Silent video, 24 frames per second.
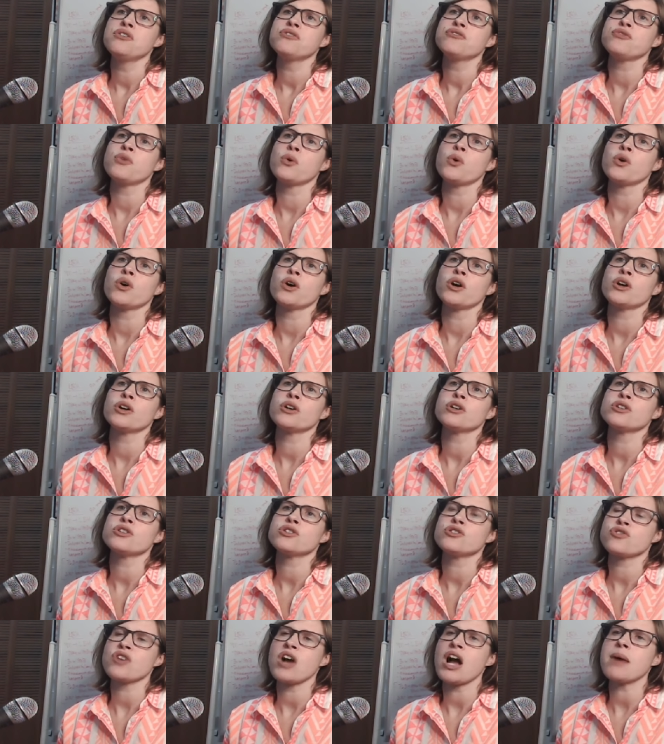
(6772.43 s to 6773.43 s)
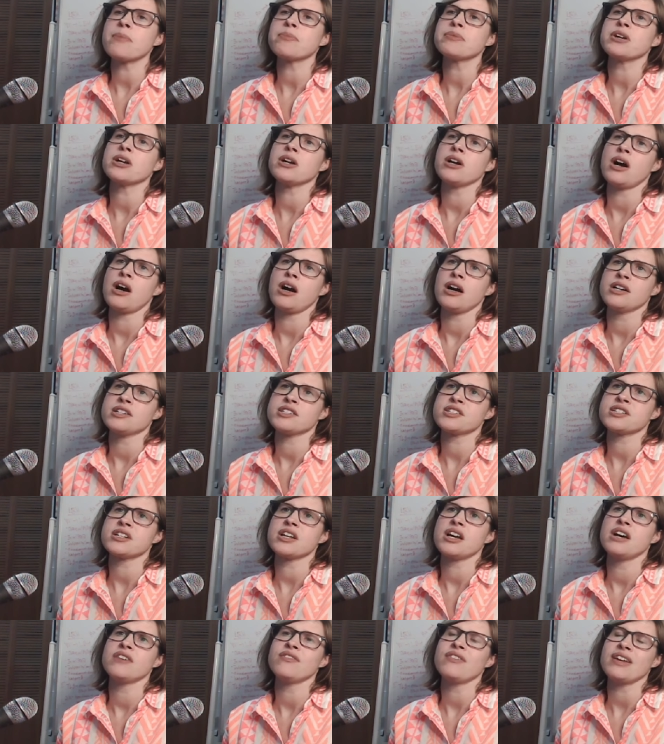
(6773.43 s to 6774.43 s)
for drop cost
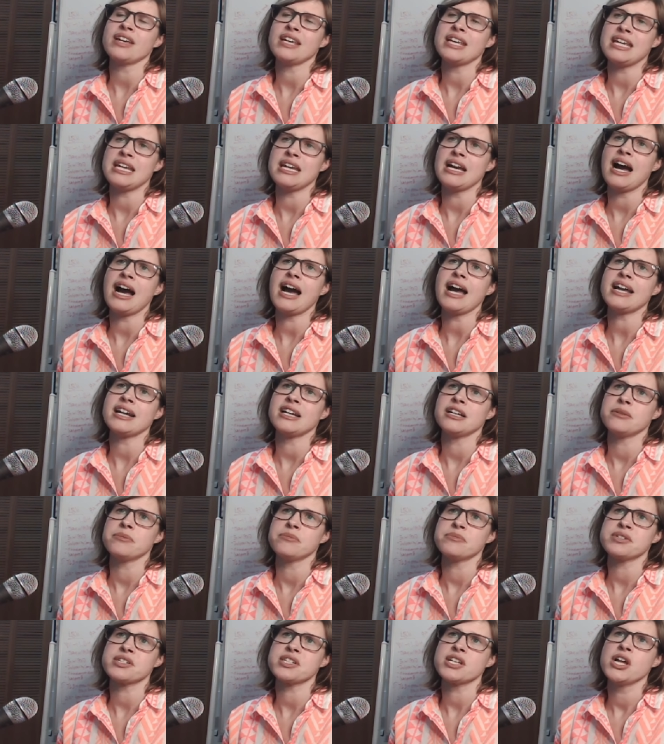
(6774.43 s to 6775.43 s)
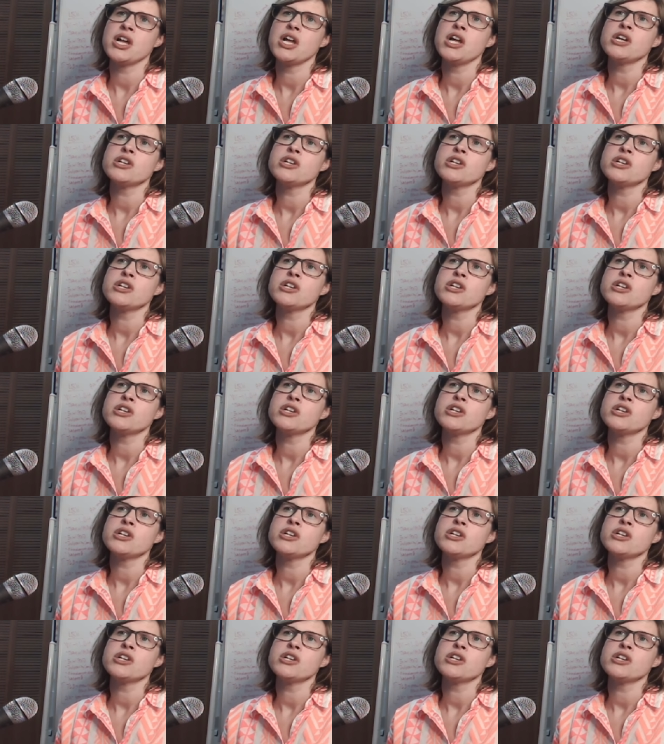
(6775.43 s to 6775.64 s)
of key items.